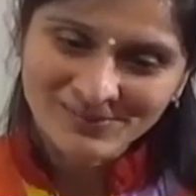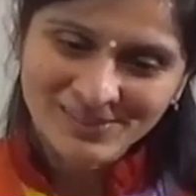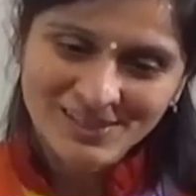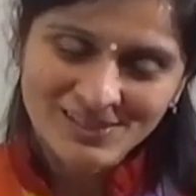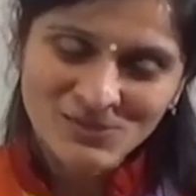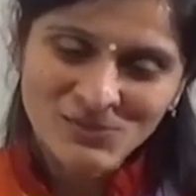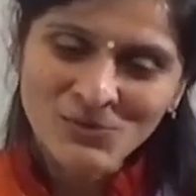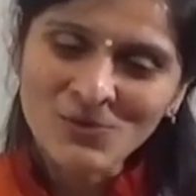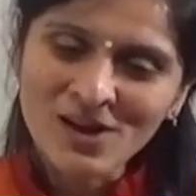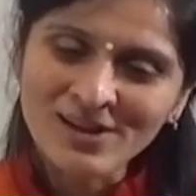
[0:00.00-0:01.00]
There is
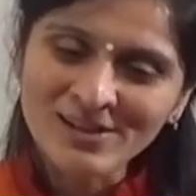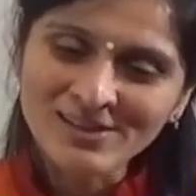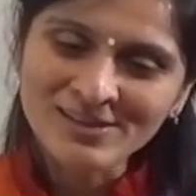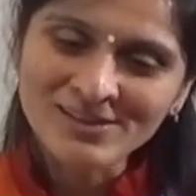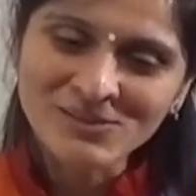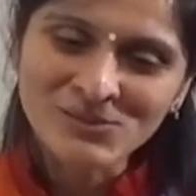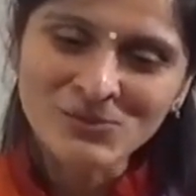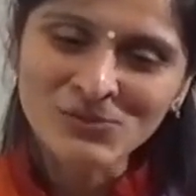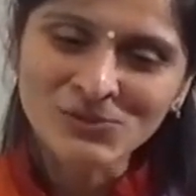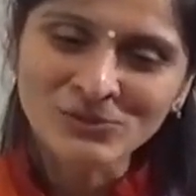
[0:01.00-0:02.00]
no I, there is no
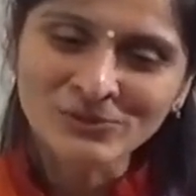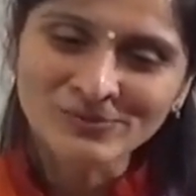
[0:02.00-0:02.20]
you.